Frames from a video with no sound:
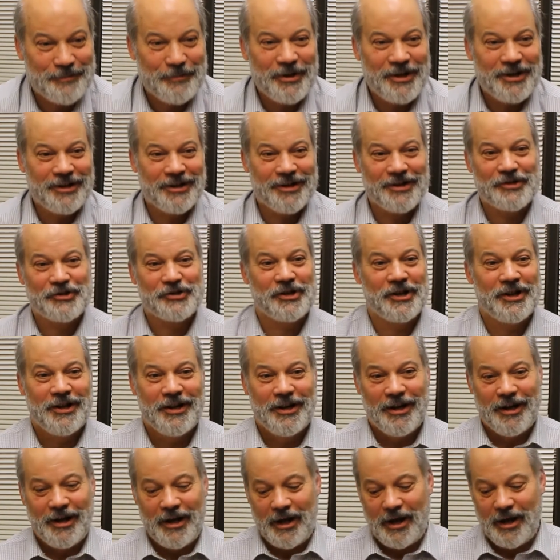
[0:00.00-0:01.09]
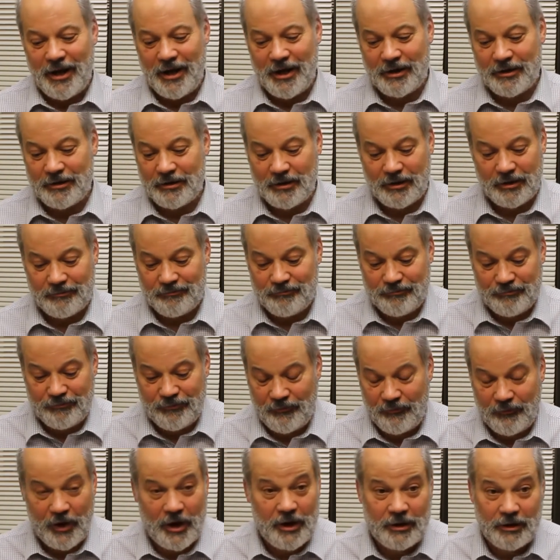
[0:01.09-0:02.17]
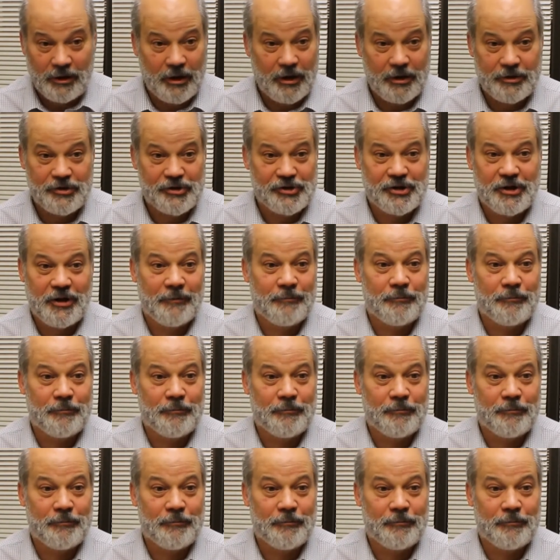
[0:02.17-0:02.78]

Because, and frankly, I just give